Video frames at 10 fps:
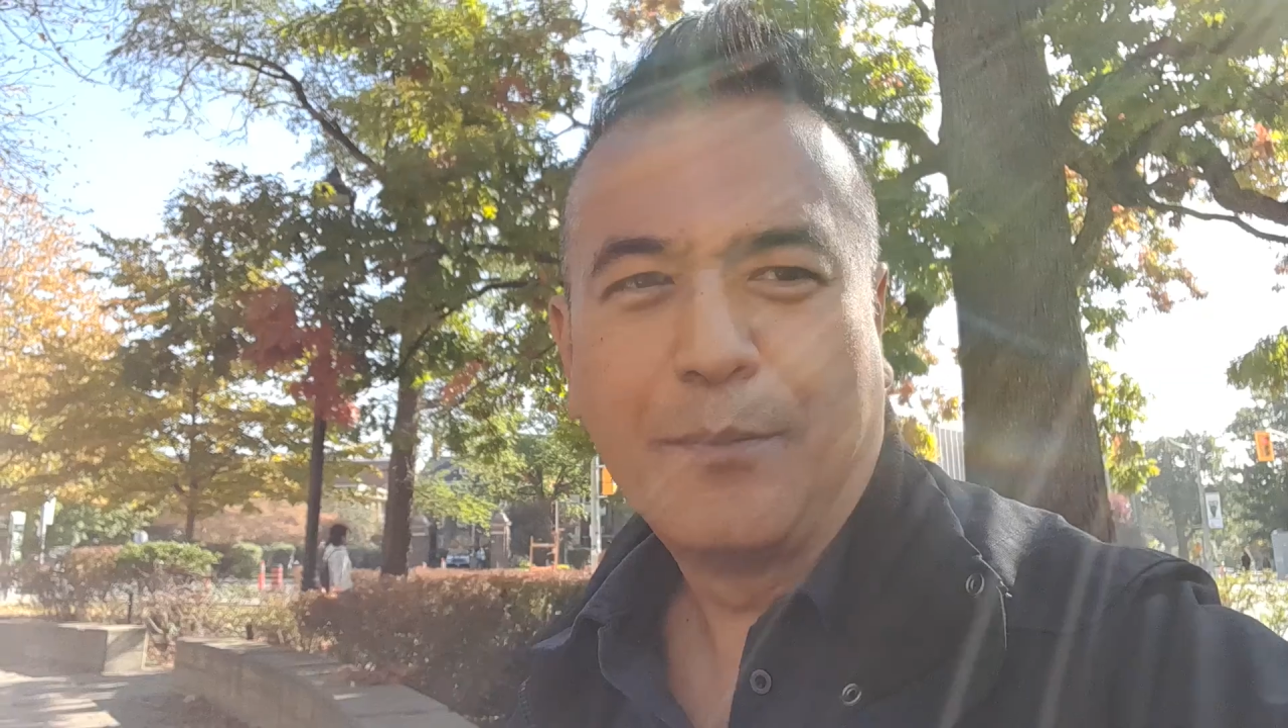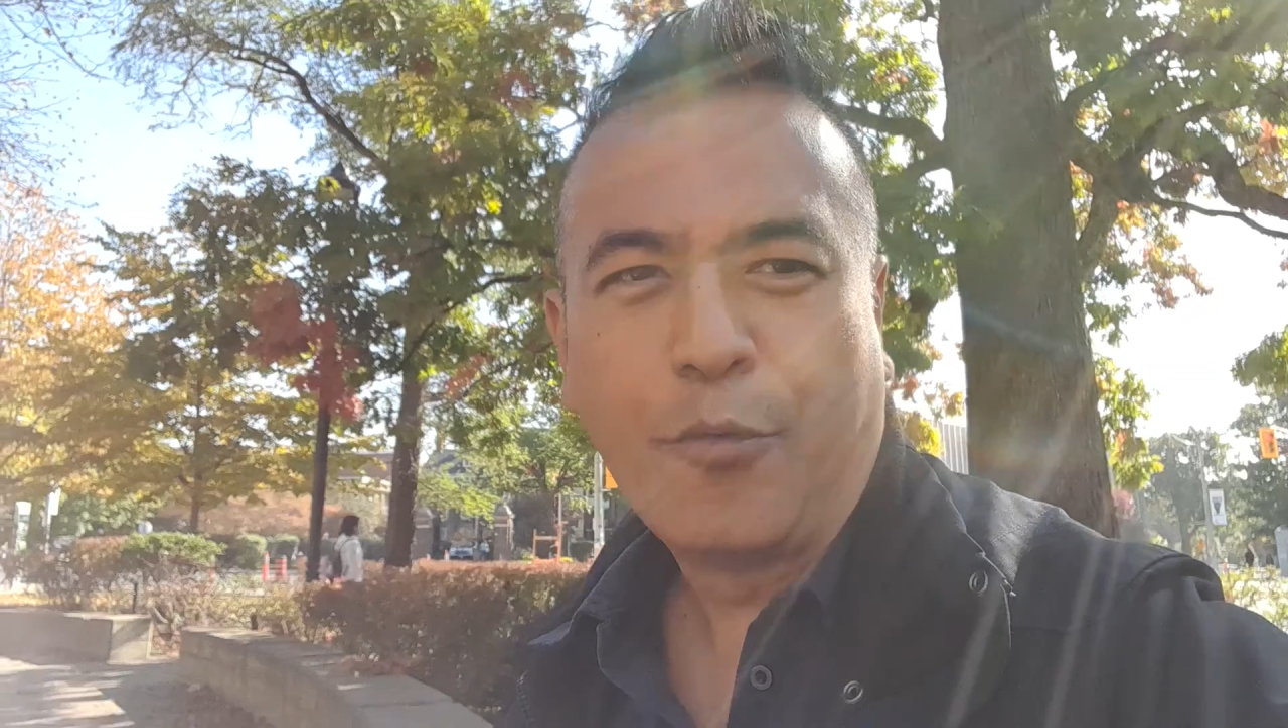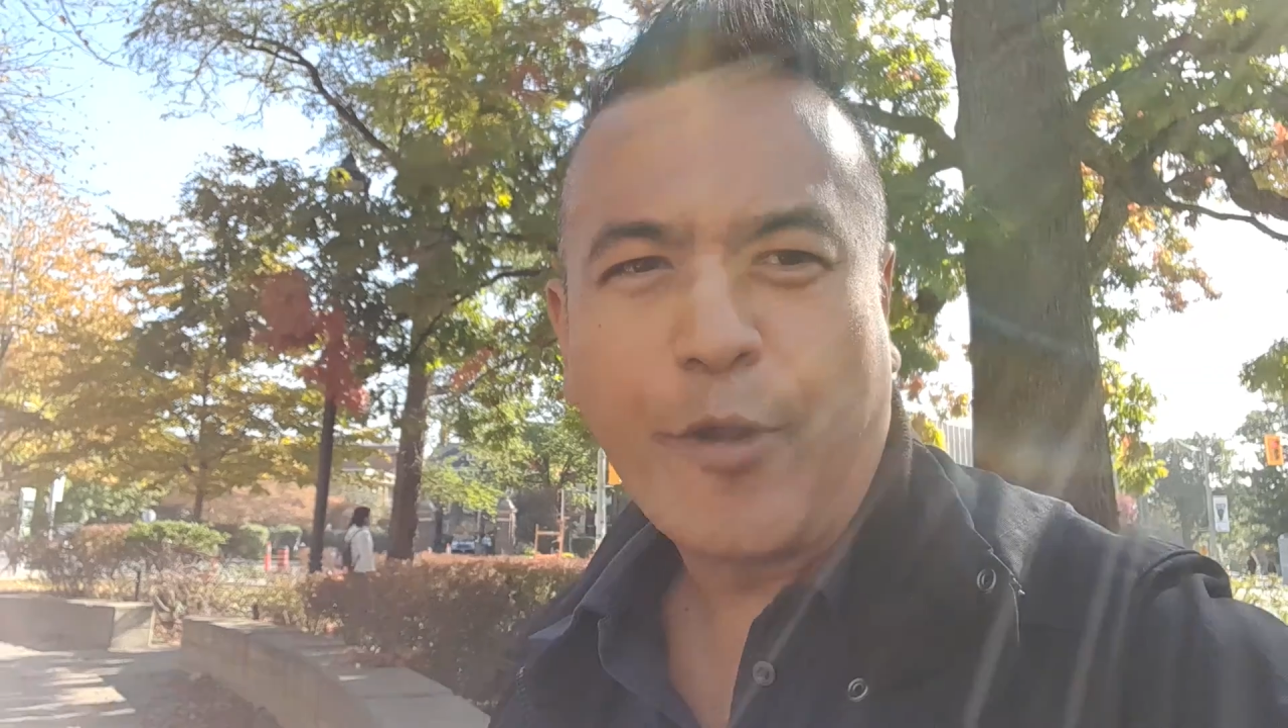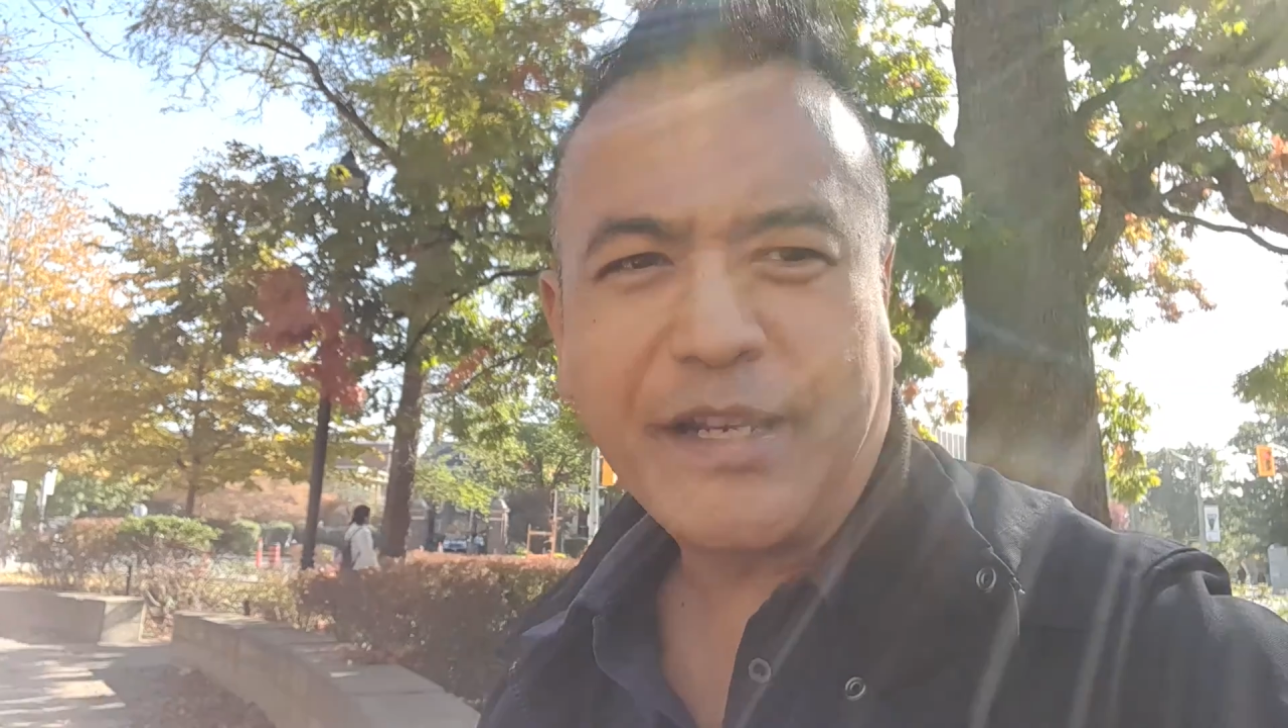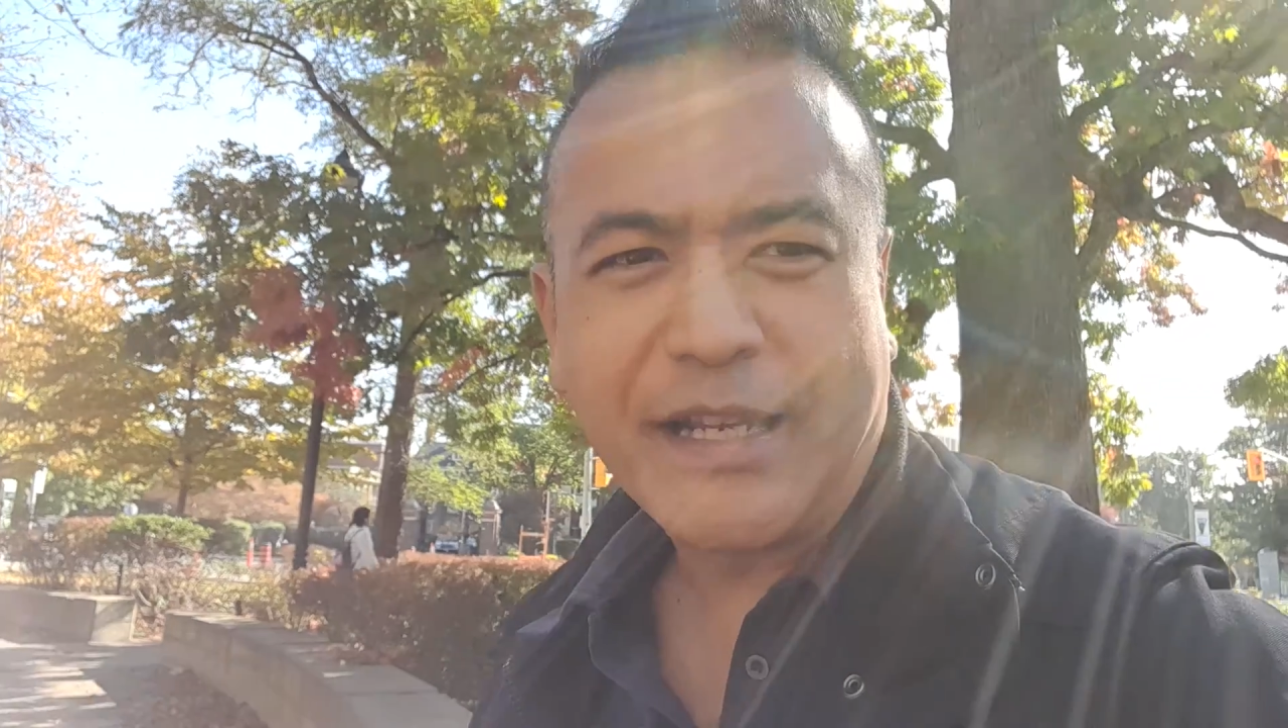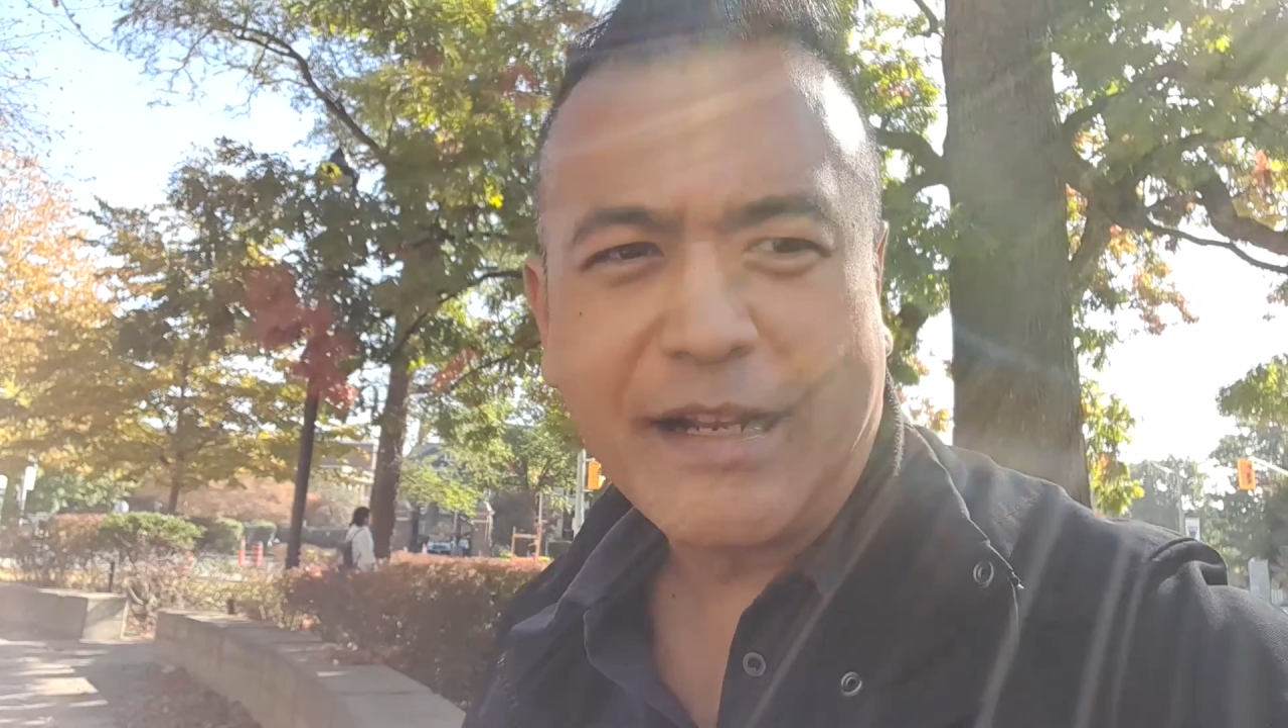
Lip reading: point